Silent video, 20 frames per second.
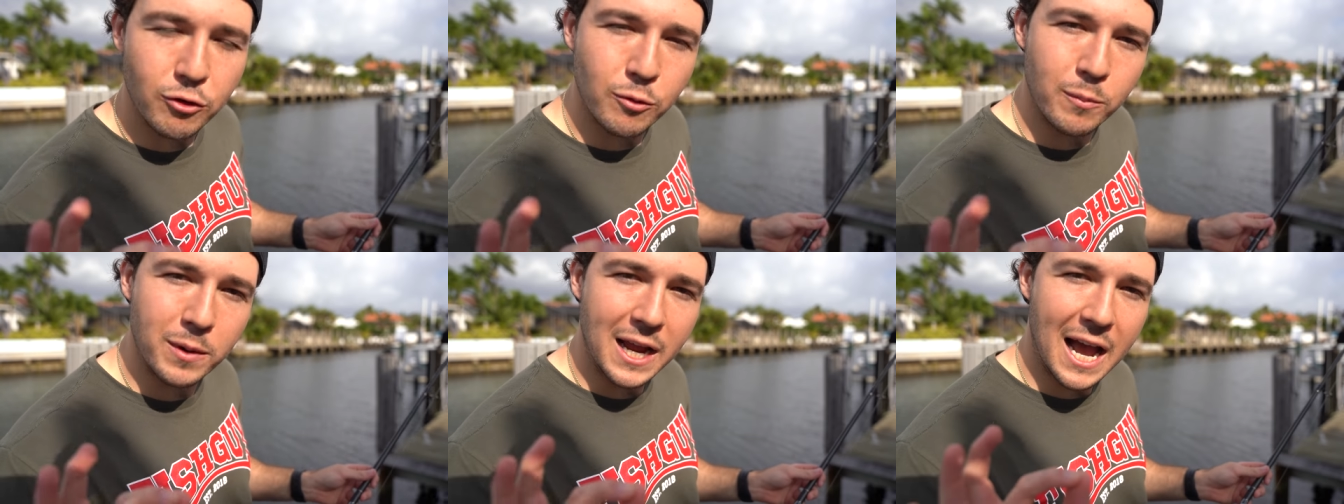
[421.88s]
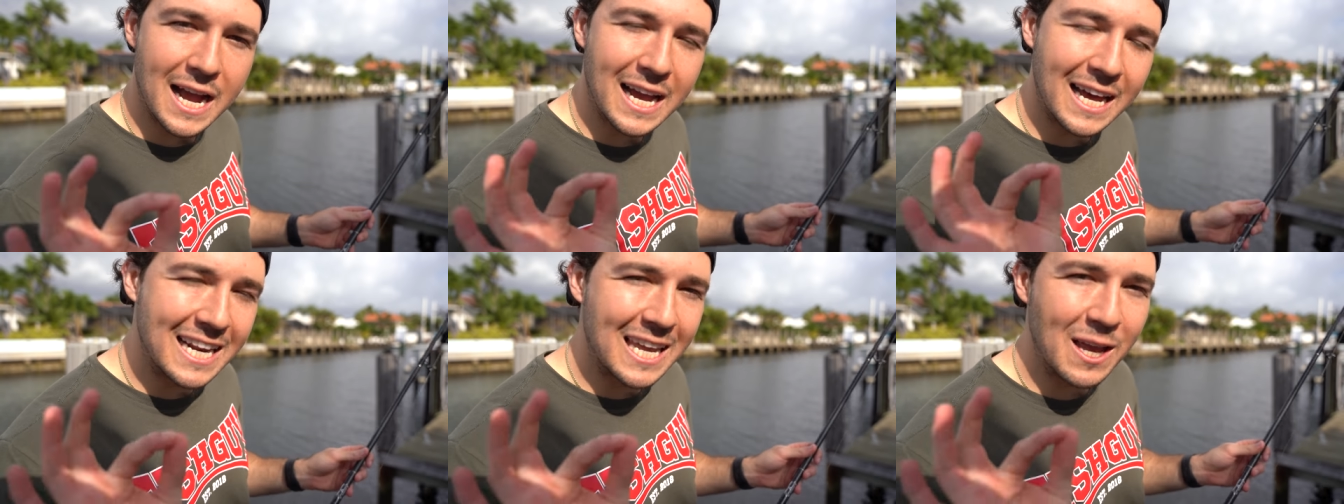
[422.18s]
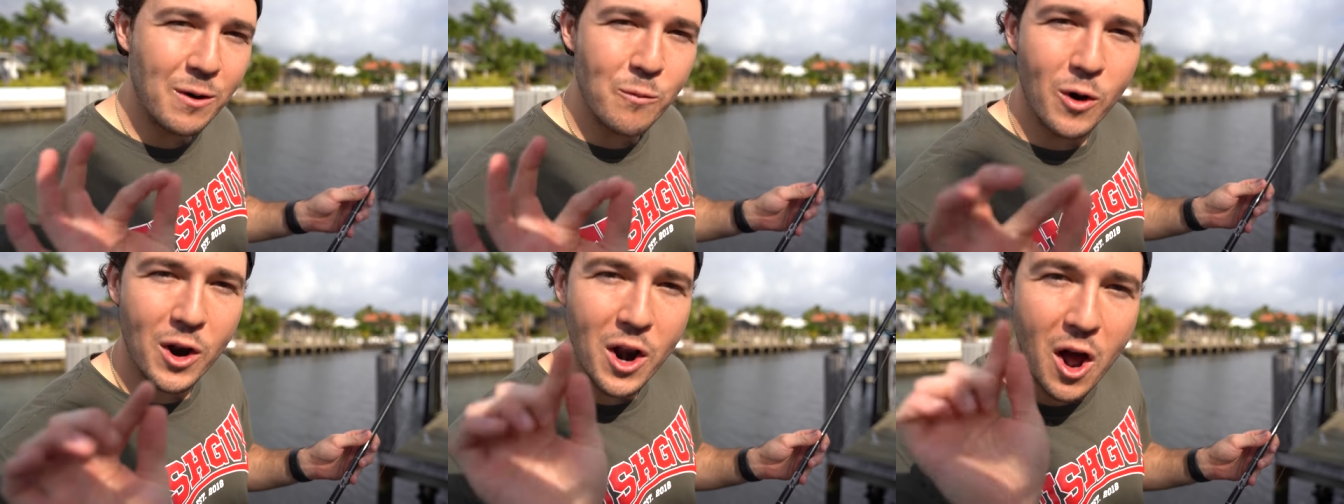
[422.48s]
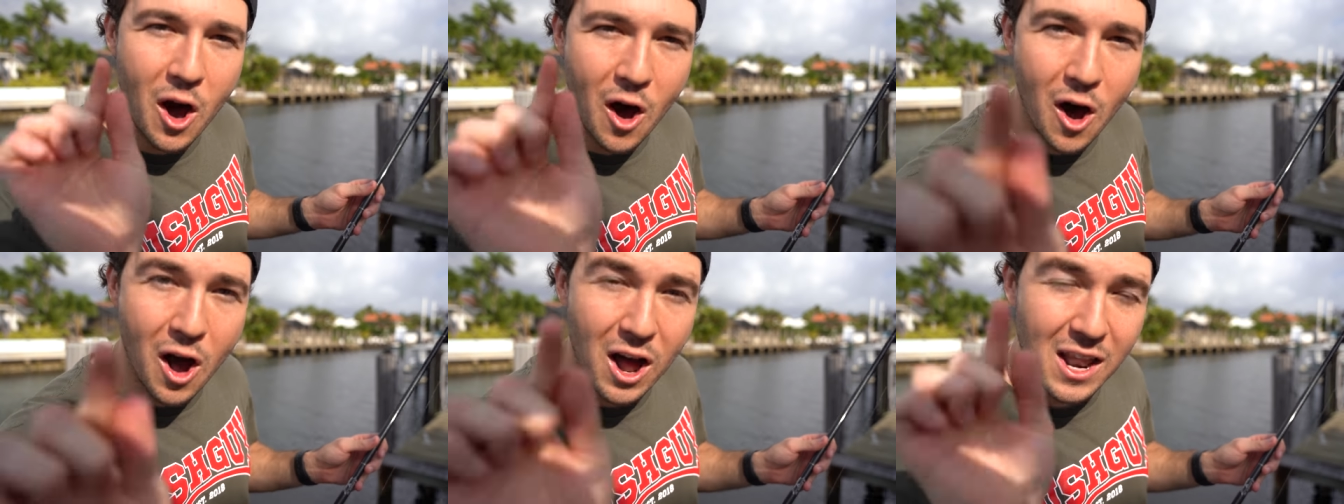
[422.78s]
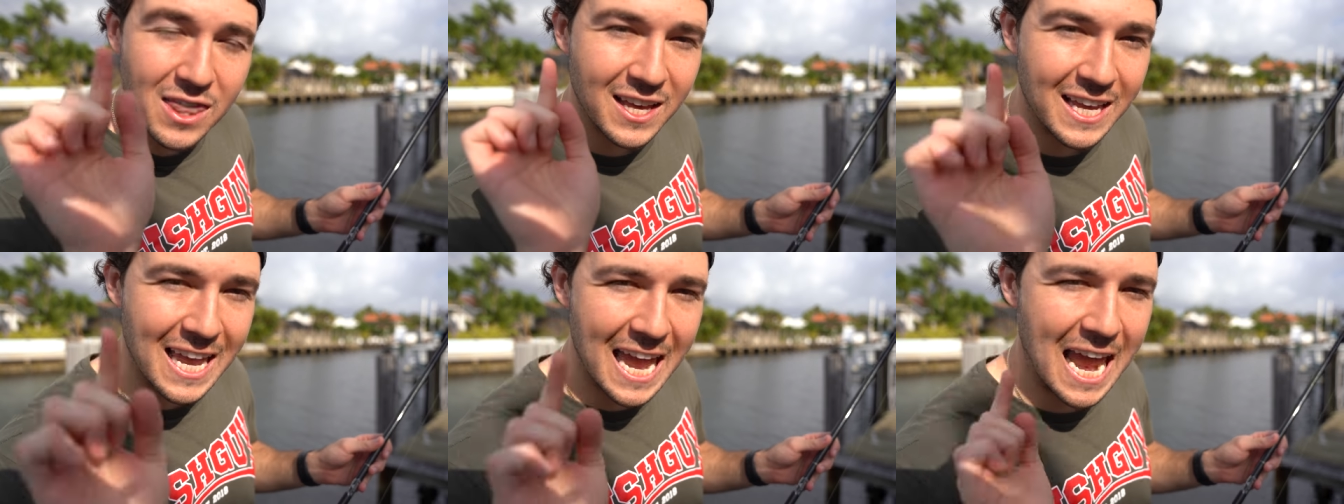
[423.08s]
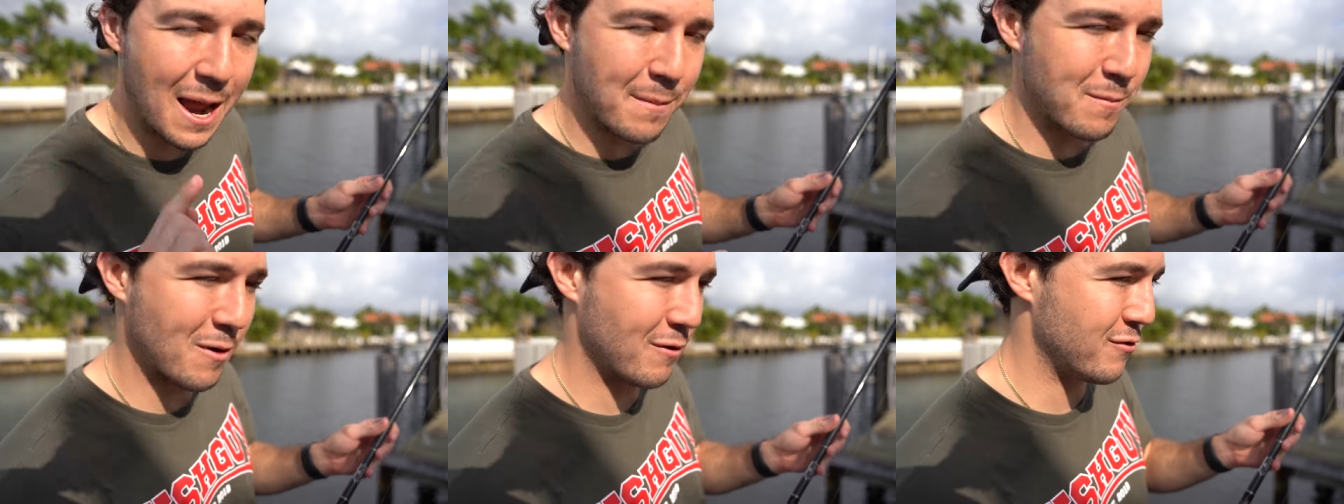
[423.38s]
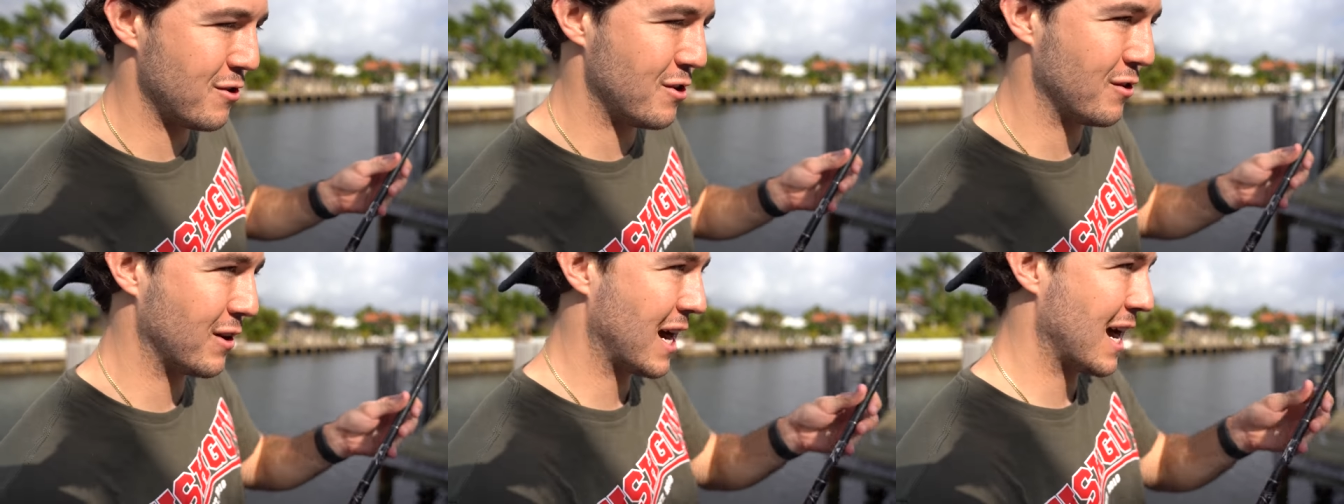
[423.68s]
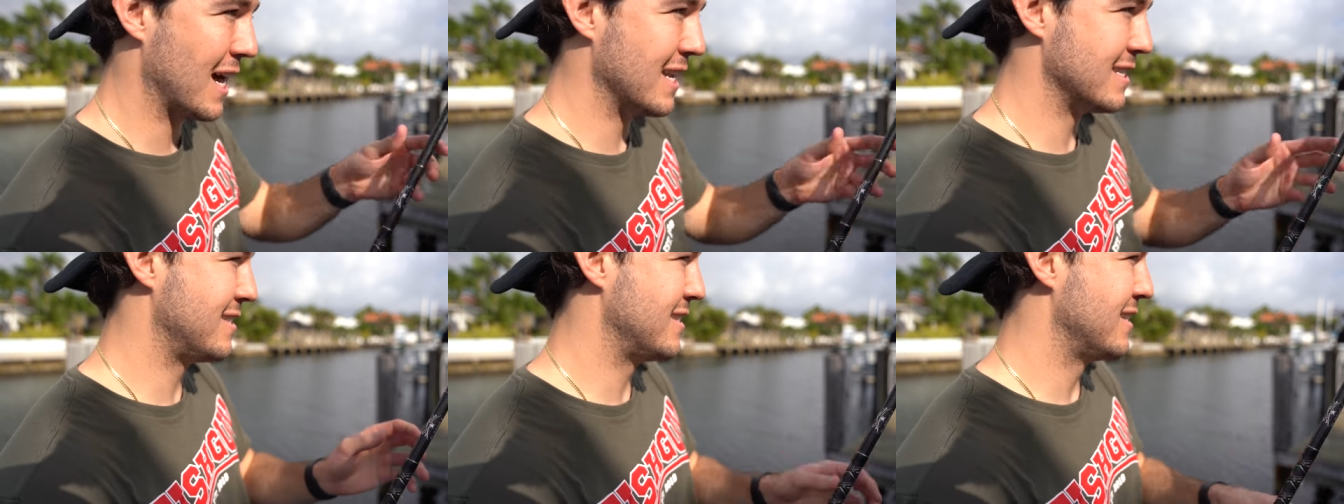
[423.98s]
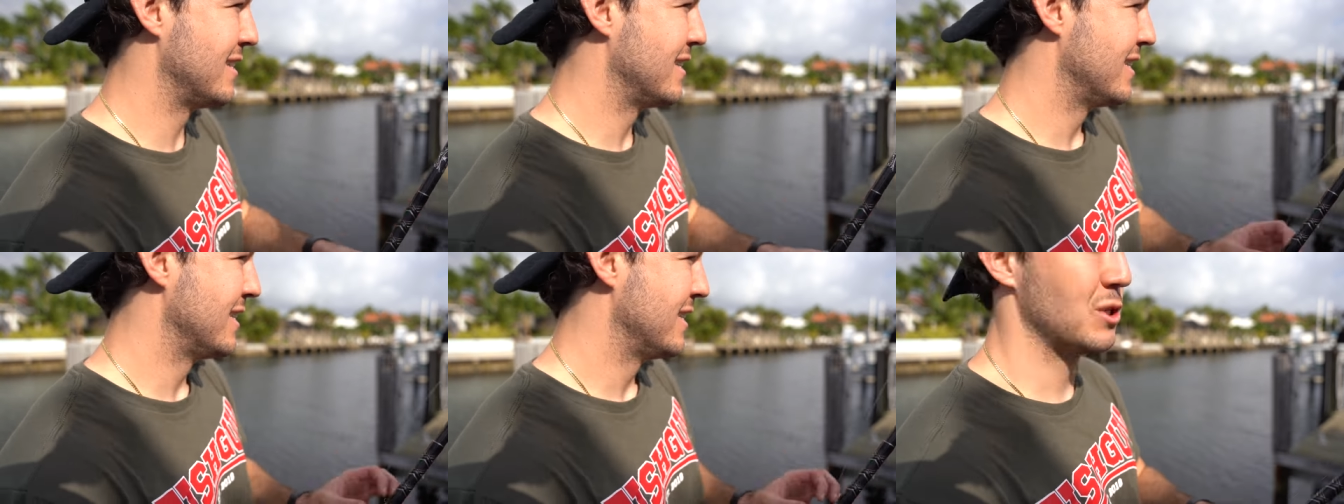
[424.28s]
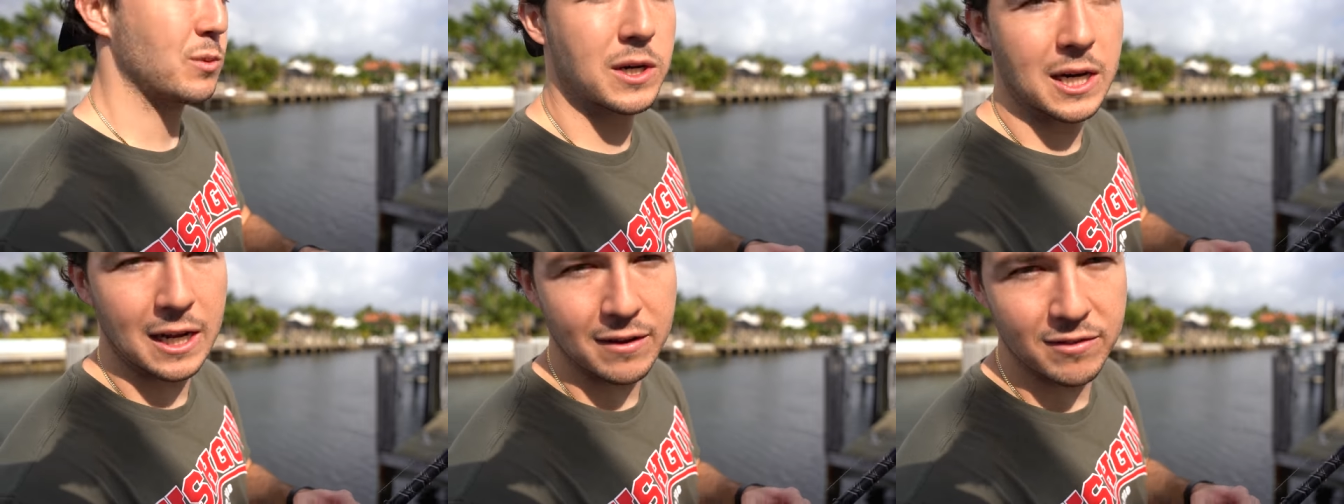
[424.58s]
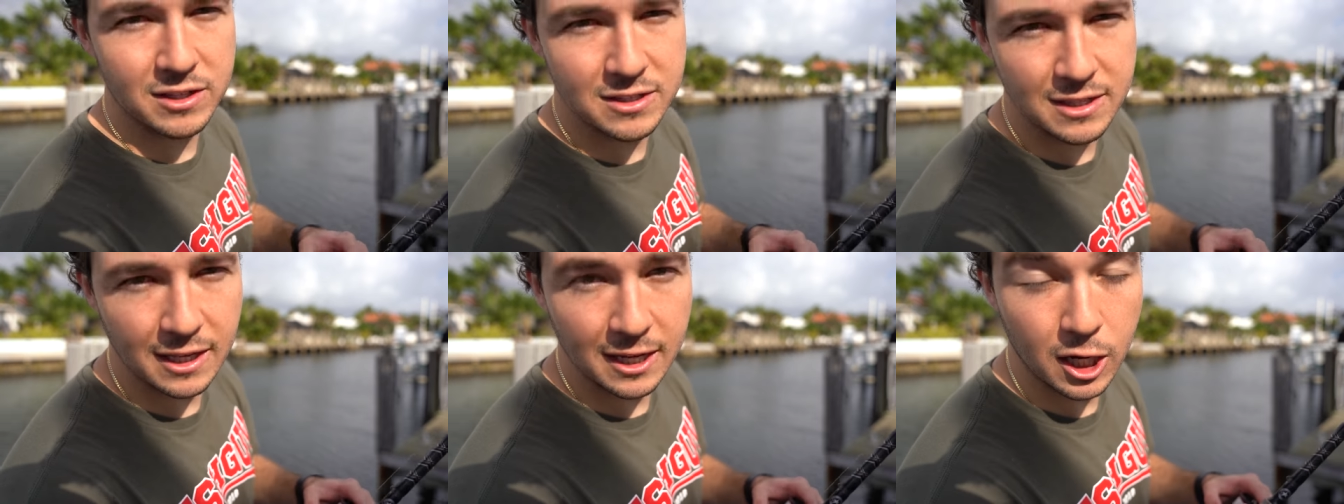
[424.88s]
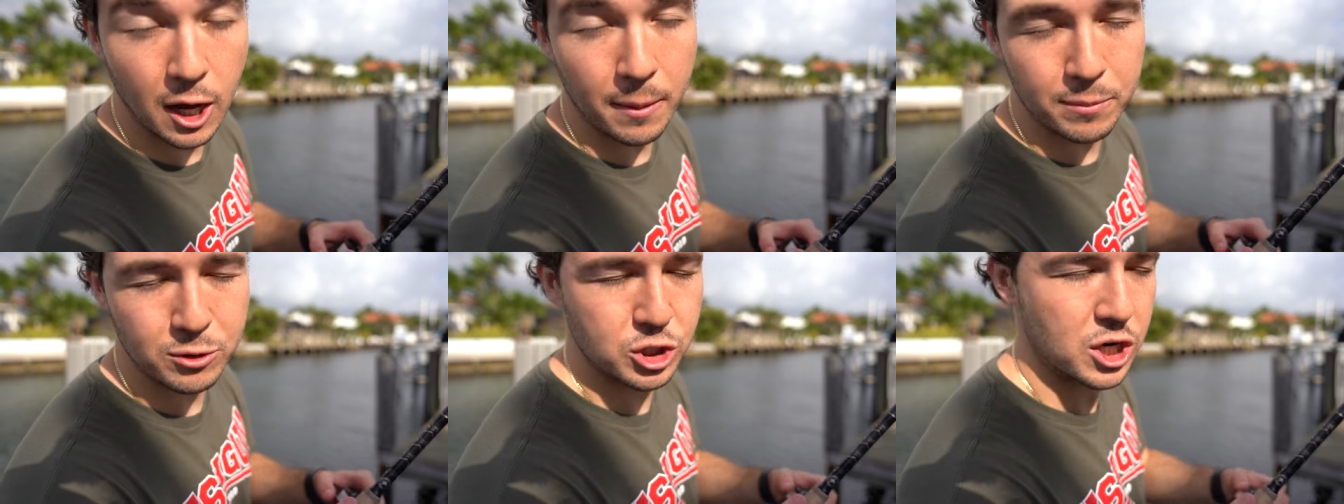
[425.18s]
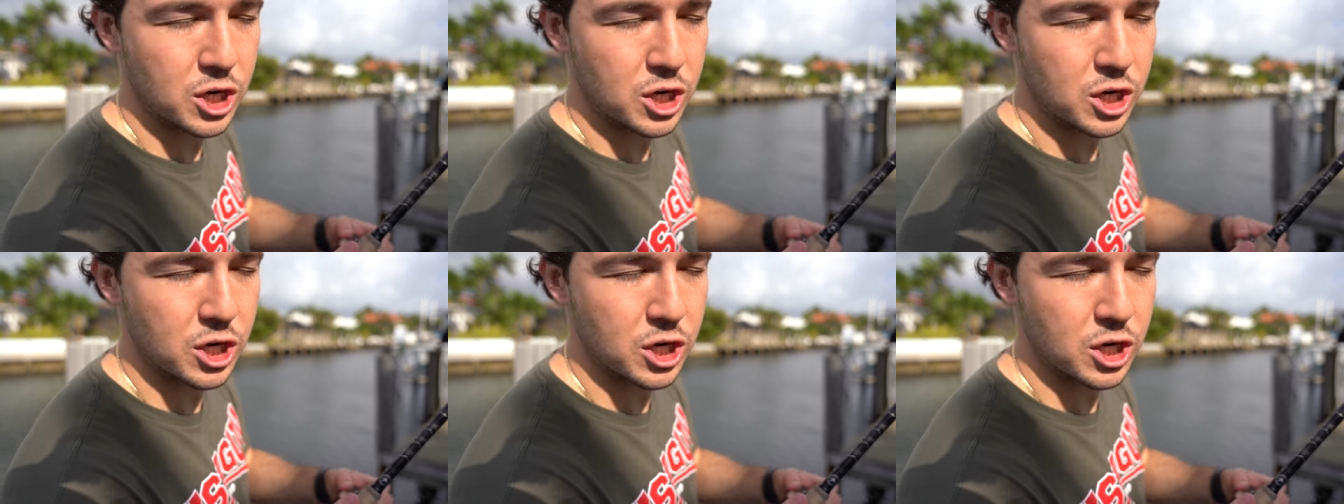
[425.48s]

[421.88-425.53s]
for me. I gotta get one on the camera for you guys. So we're gonna give this thing a couple